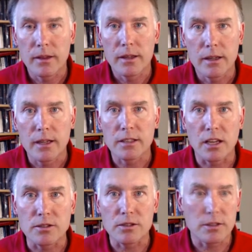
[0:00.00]
It's
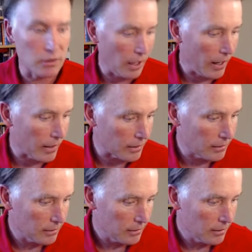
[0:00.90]
under attack.
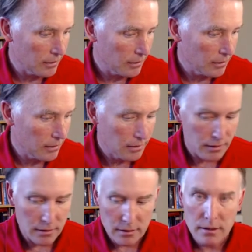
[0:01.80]

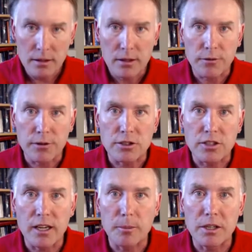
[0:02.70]
The first thing
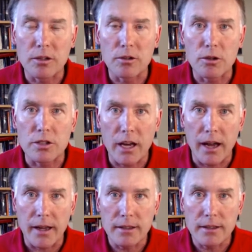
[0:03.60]
I'm going to look
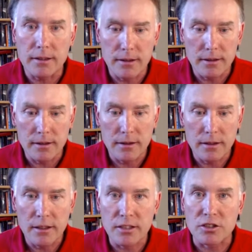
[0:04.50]
at
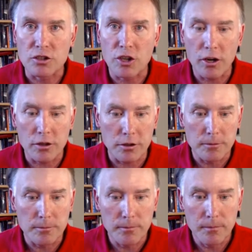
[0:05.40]
is the Charter.
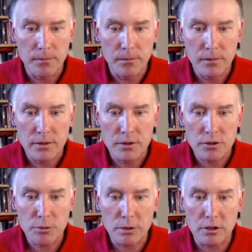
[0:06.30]
So
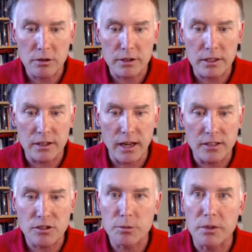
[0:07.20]
we're going to look at that
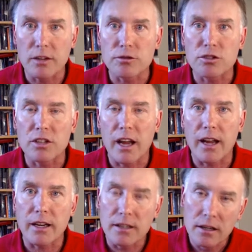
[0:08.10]
so we
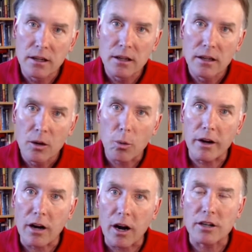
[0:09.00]
understand what
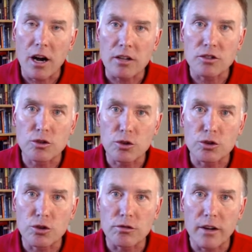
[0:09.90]
our
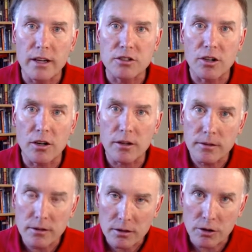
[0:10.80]
constitutional rights are
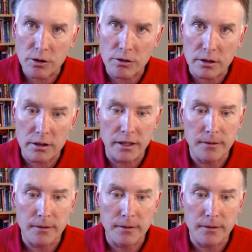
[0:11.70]
currently.